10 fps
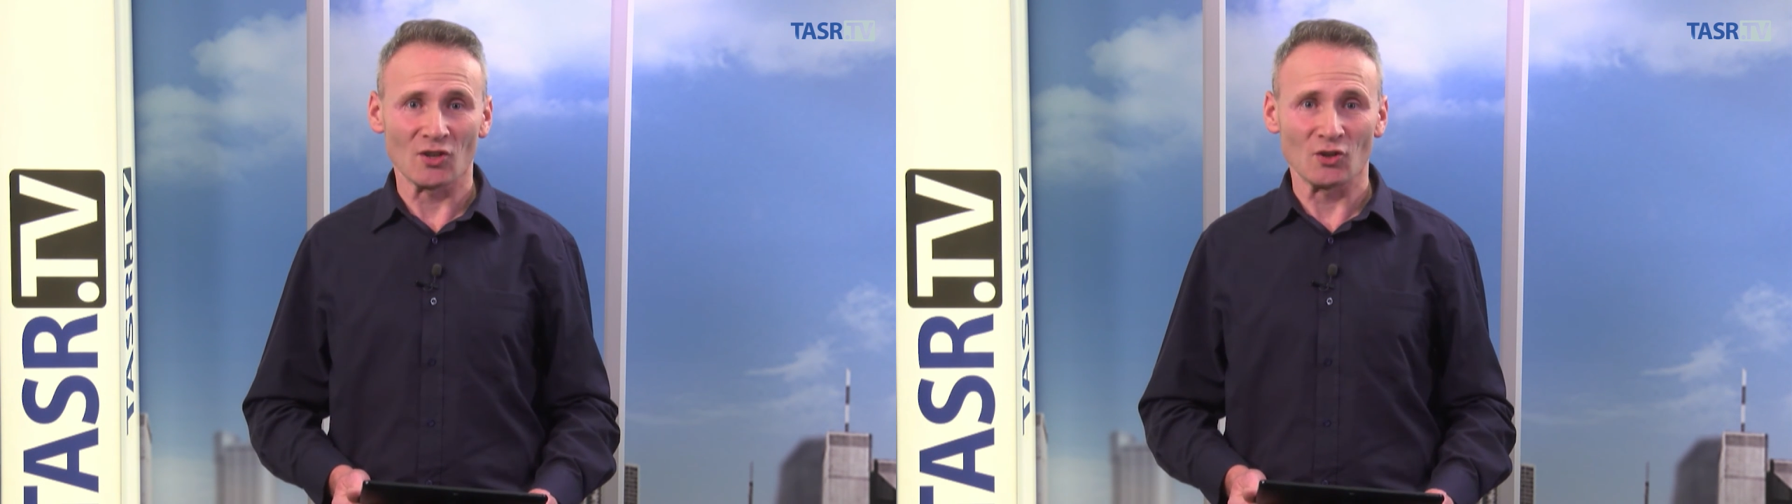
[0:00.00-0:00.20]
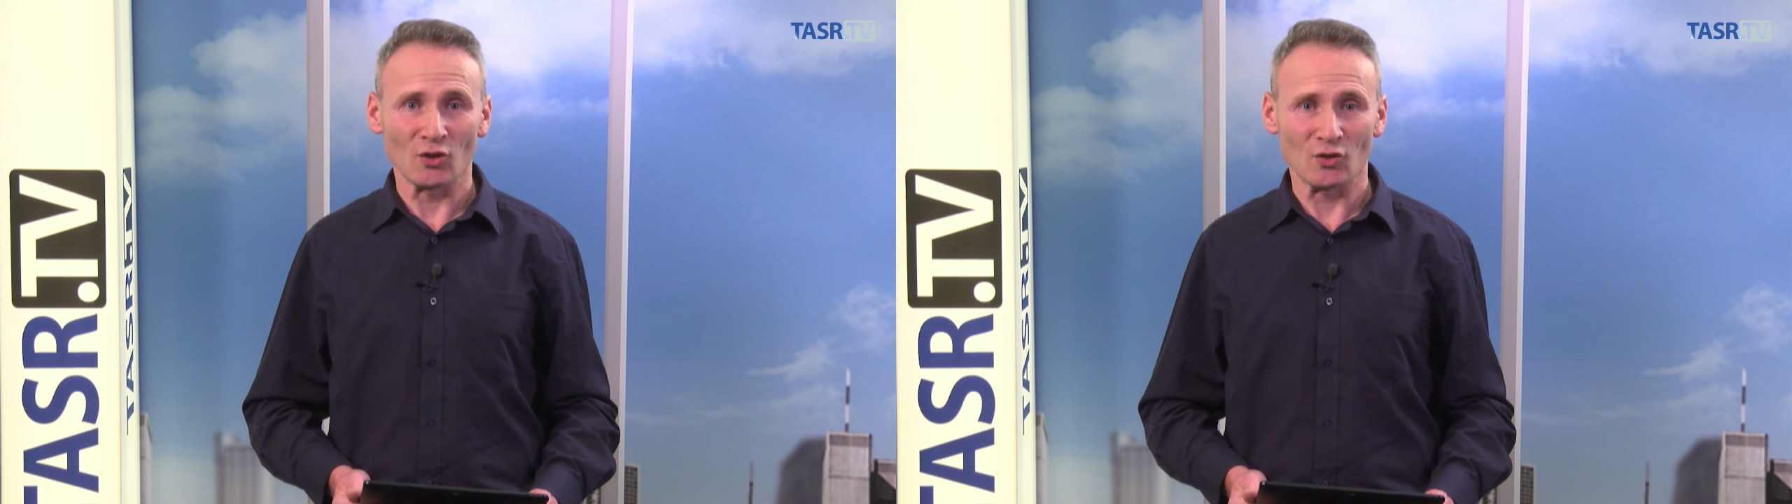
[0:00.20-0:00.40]

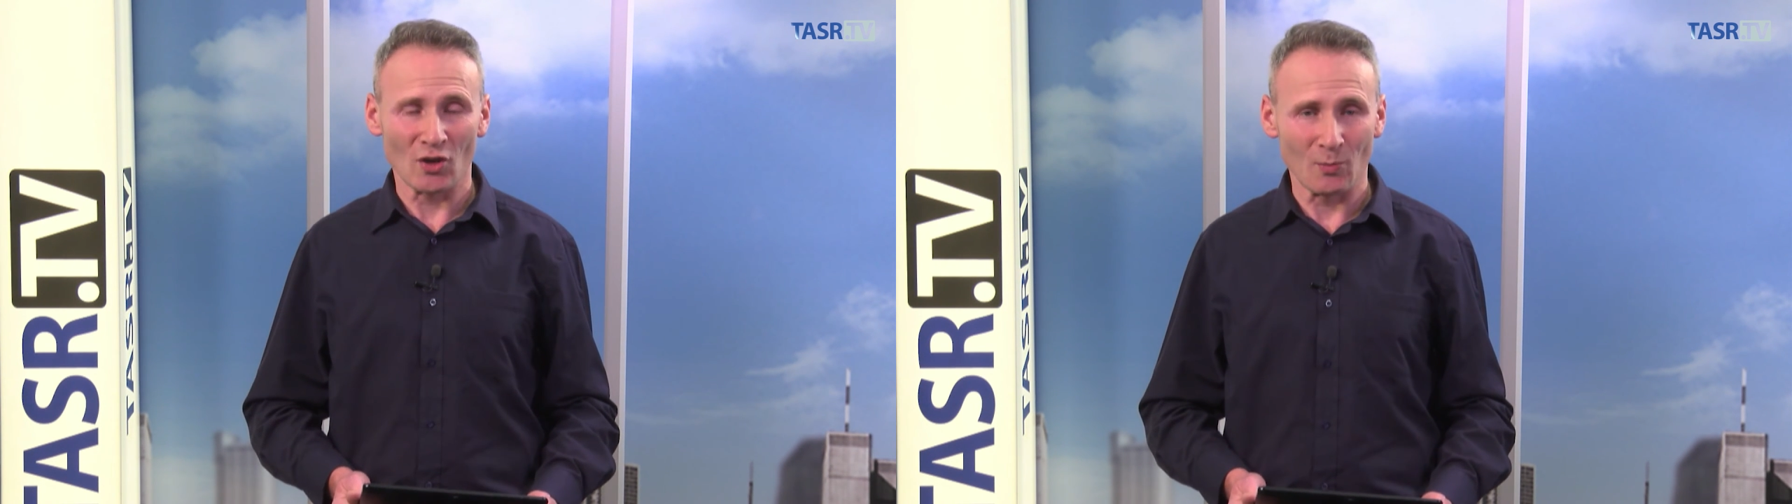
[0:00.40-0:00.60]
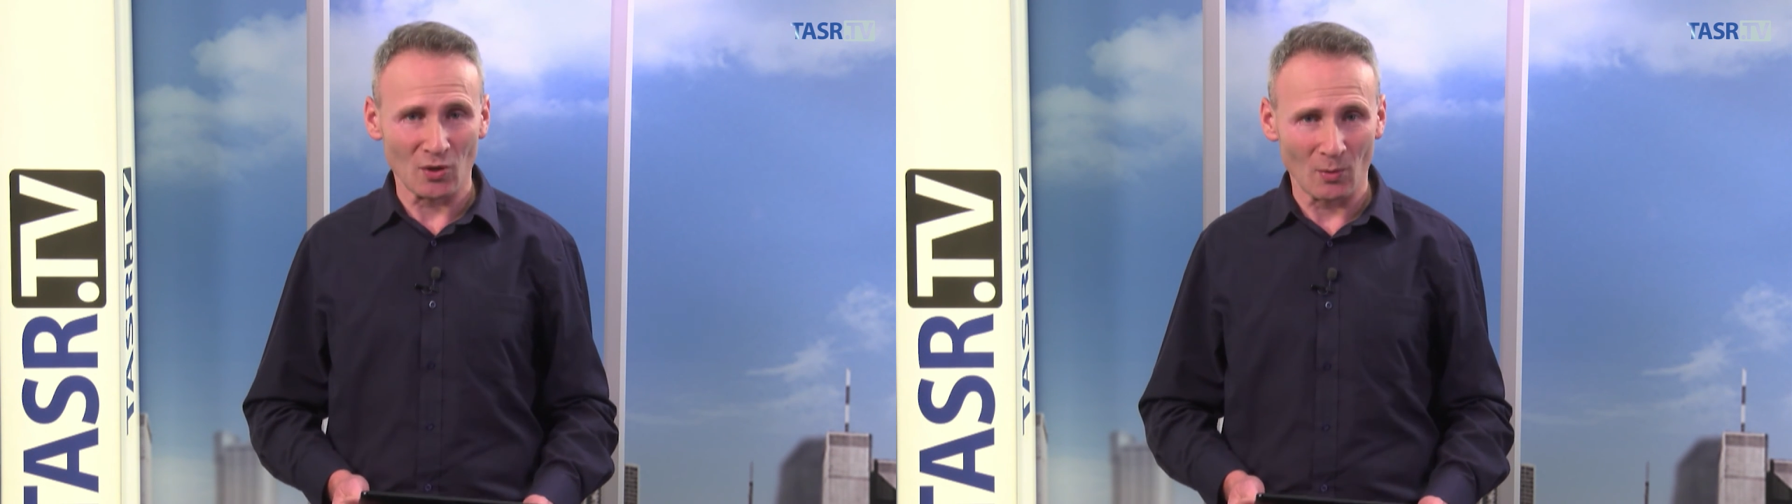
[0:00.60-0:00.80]

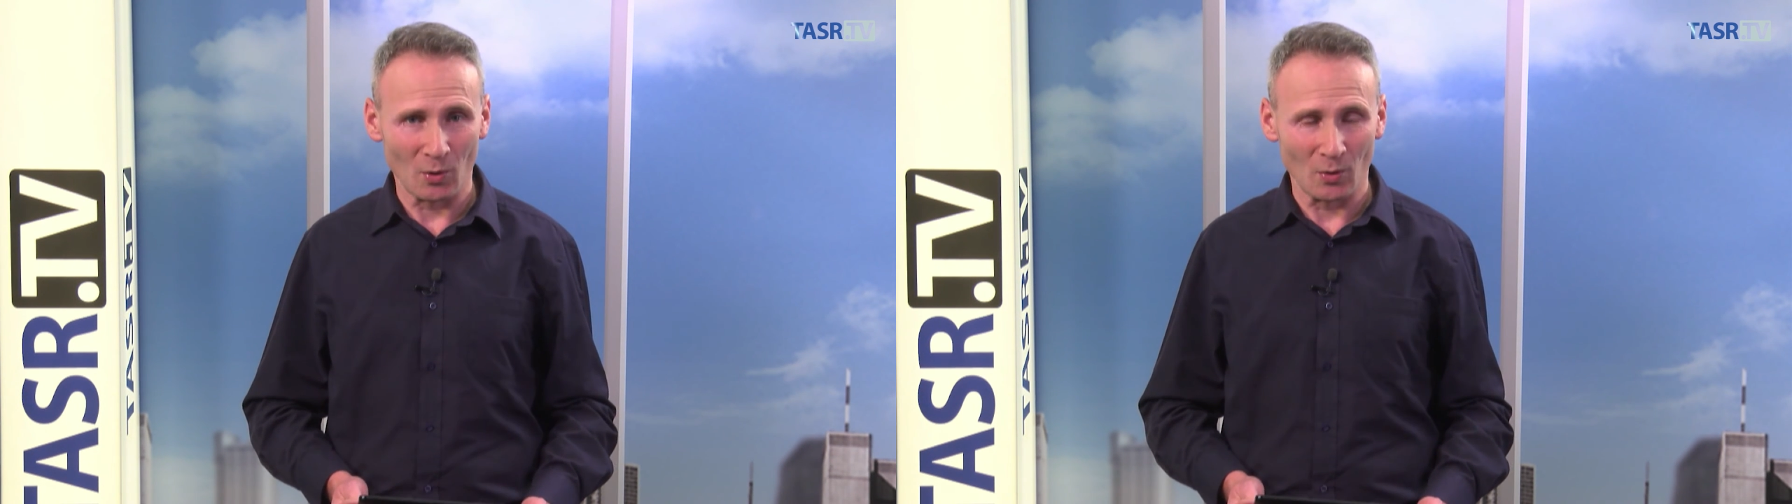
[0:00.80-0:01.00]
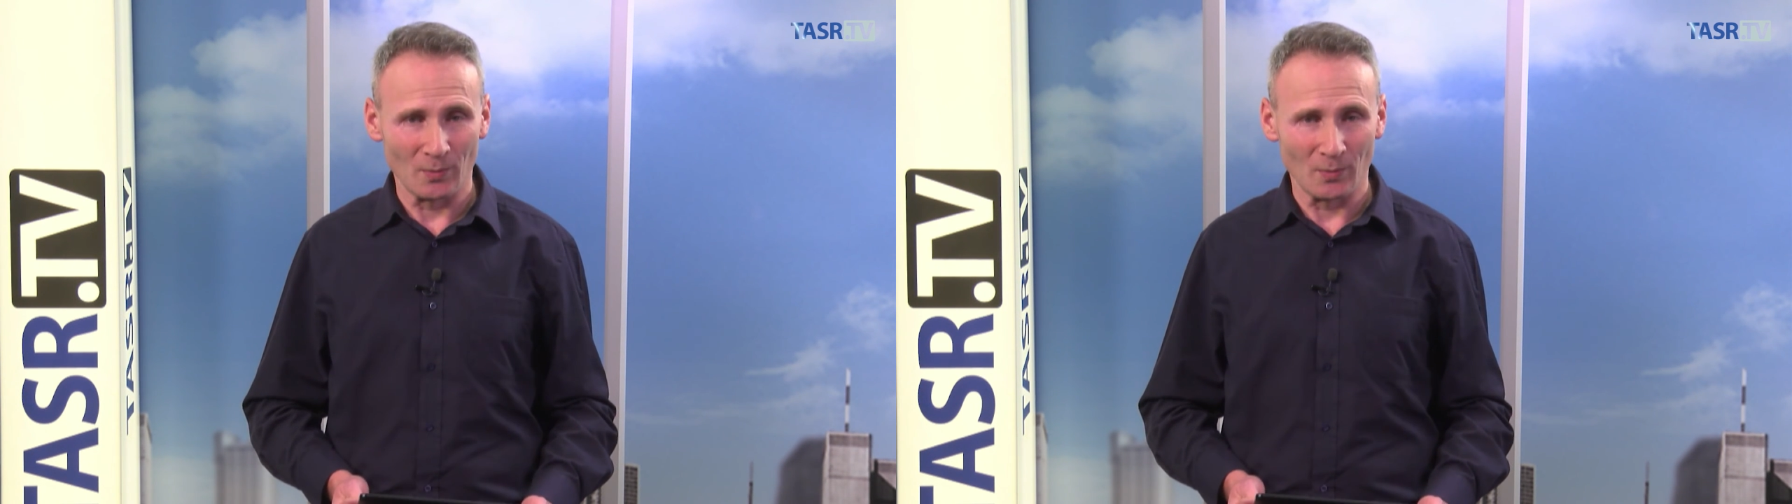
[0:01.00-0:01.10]
unacceptable.